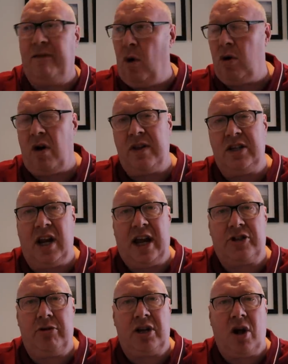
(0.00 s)
they've all got these
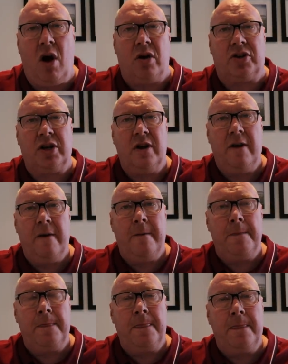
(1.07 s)
electric cars.
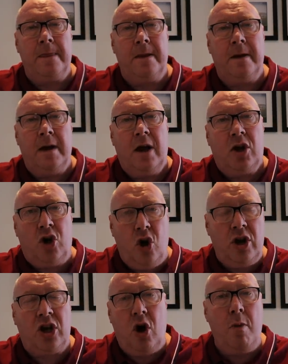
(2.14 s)

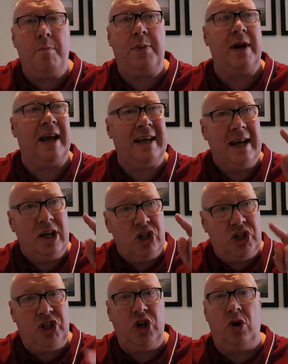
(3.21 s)
Could a company
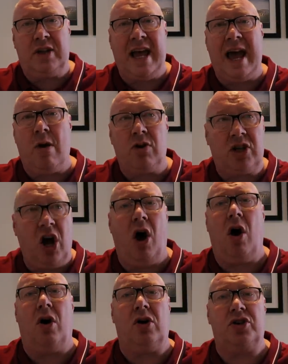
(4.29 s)
shut down
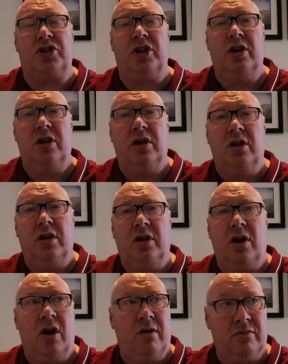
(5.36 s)
cars
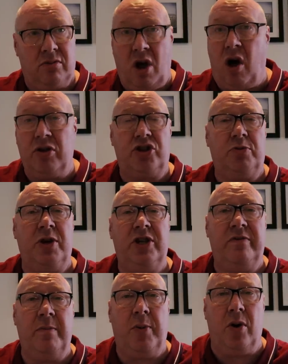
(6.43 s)
on the switch
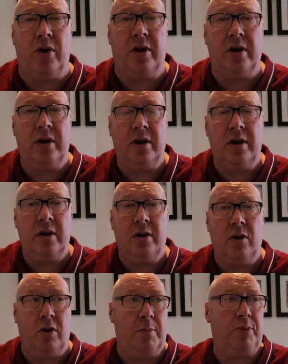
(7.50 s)
of a button?
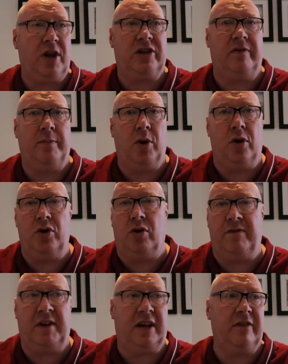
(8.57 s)
Or the press of a button, or
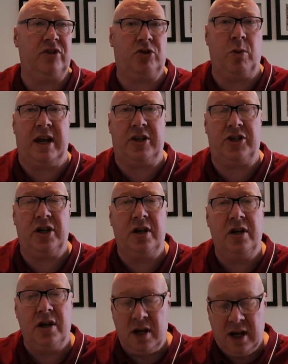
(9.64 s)
the flick of a switch.
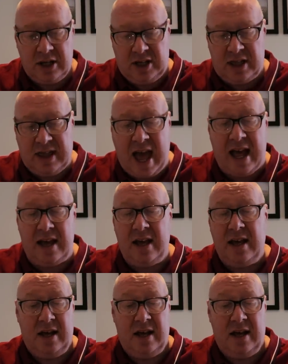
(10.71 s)
Is it that?